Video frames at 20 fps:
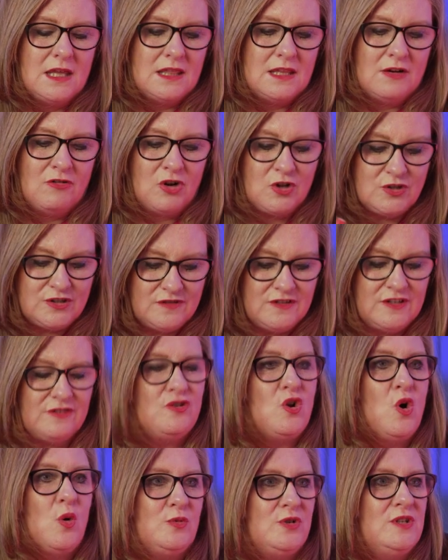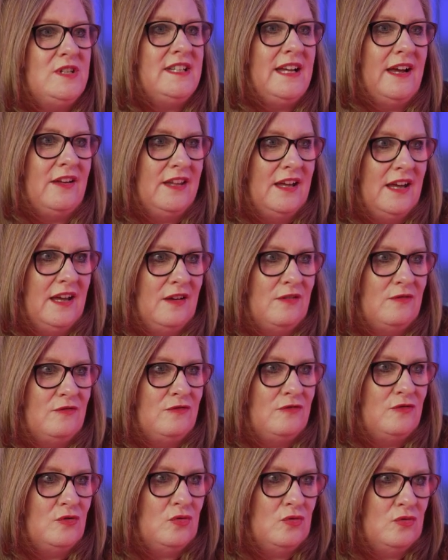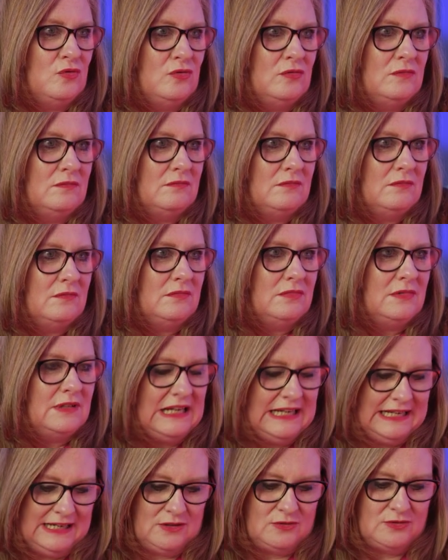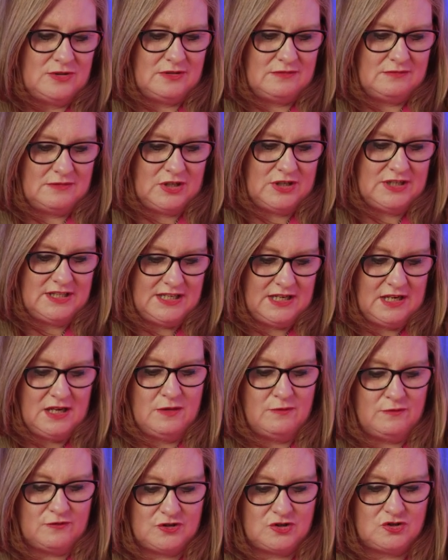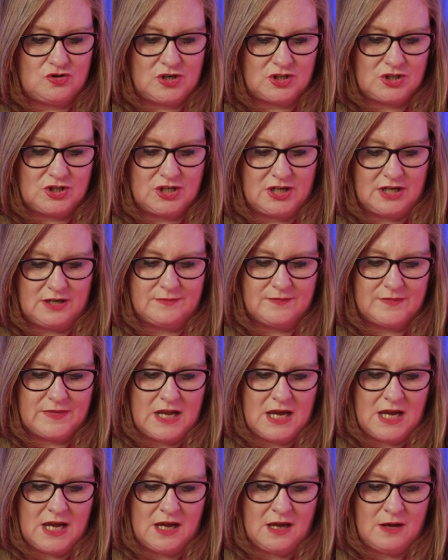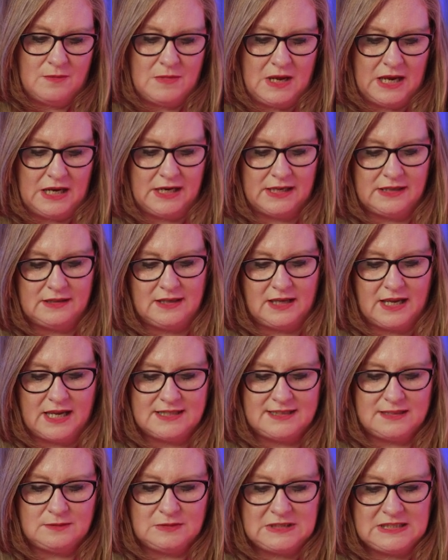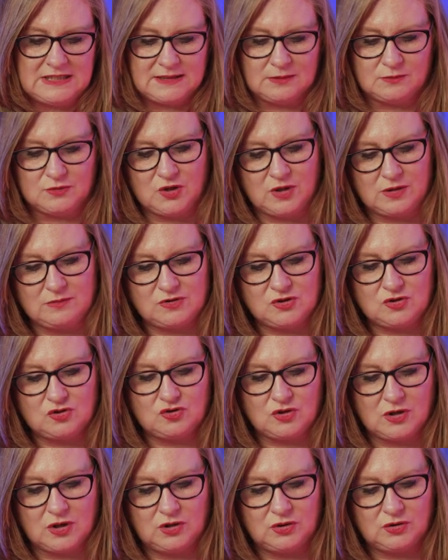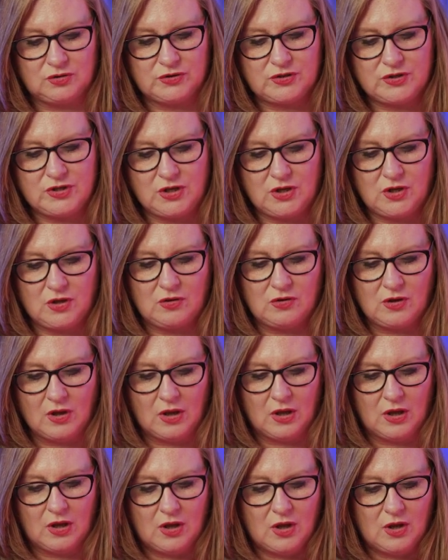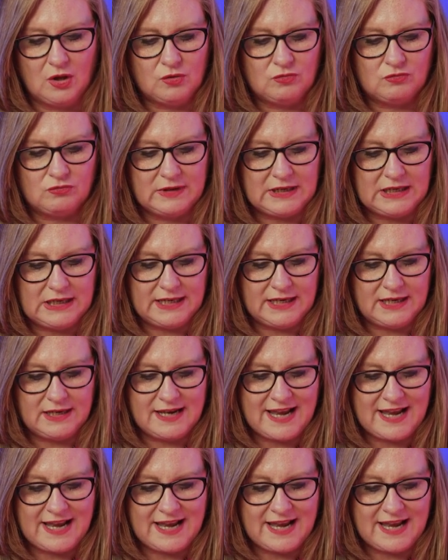lots of different options out there for cloud IT infrastructure. And I think SMEs sometimes struggle to really